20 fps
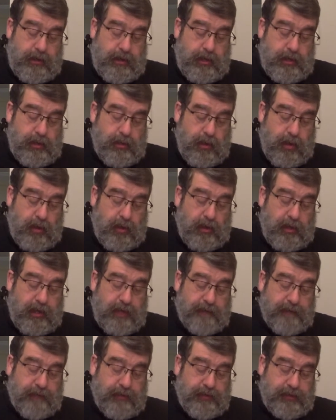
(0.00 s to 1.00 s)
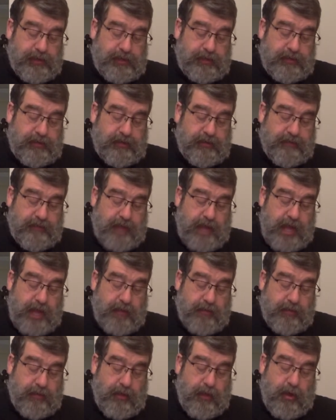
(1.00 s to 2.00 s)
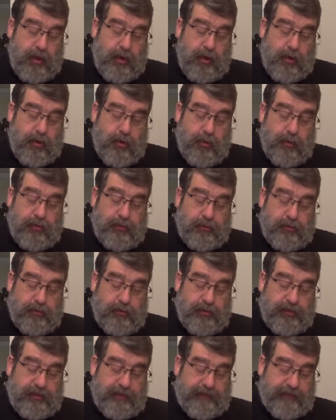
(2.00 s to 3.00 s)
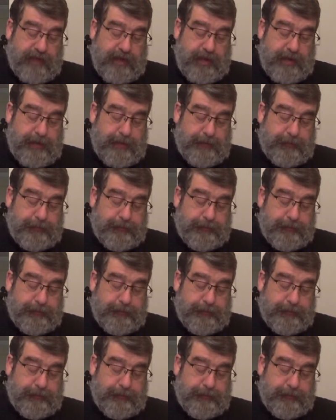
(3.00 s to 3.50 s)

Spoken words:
You are looking for Jesus of Nazareth, who was crucified.